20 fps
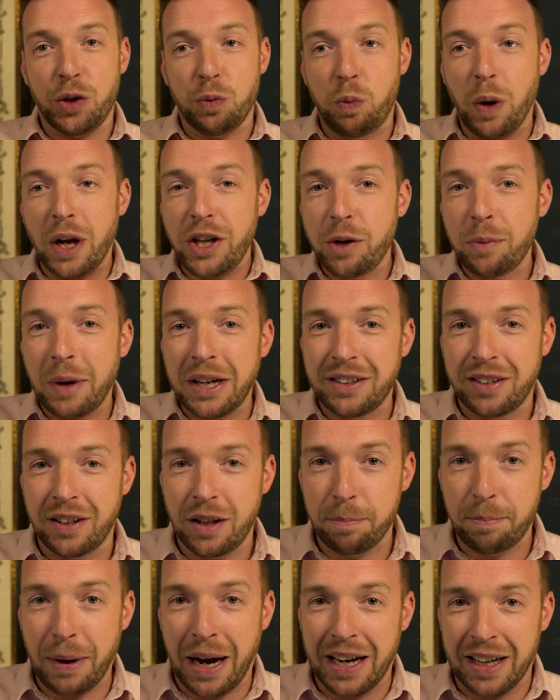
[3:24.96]
When you enter
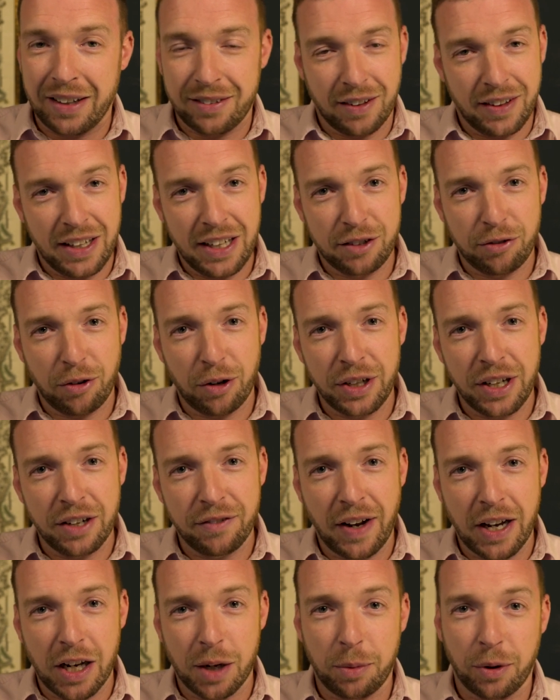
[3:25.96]
the ballot, so these are only
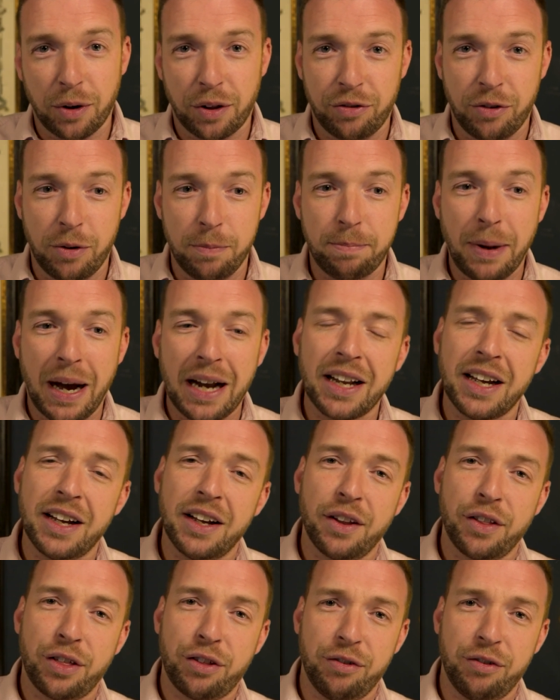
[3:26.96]
available through ballot,